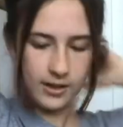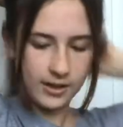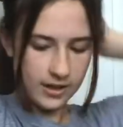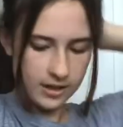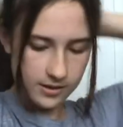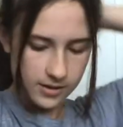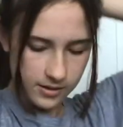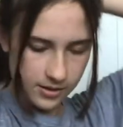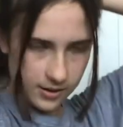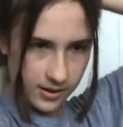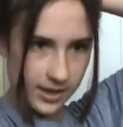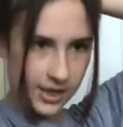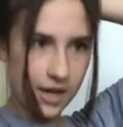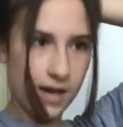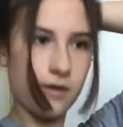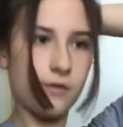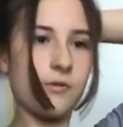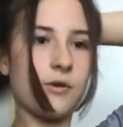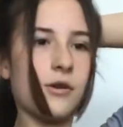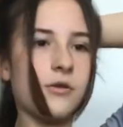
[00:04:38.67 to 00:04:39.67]
kids.
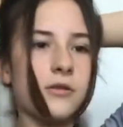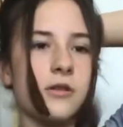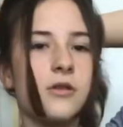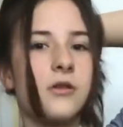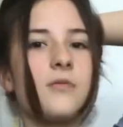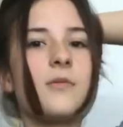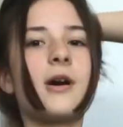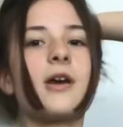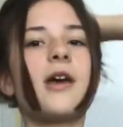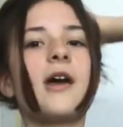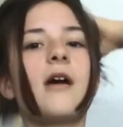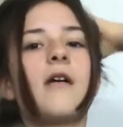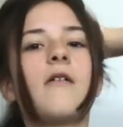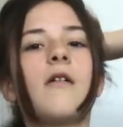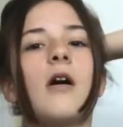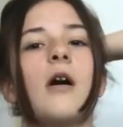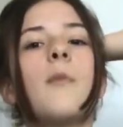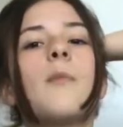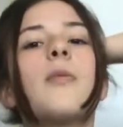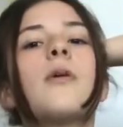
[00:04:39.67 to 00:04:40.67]
Okay, we're gonna do my
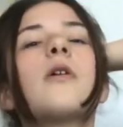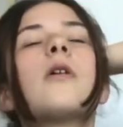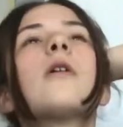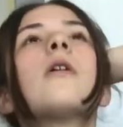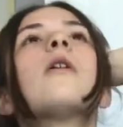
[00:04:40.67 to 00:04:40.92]
hair up.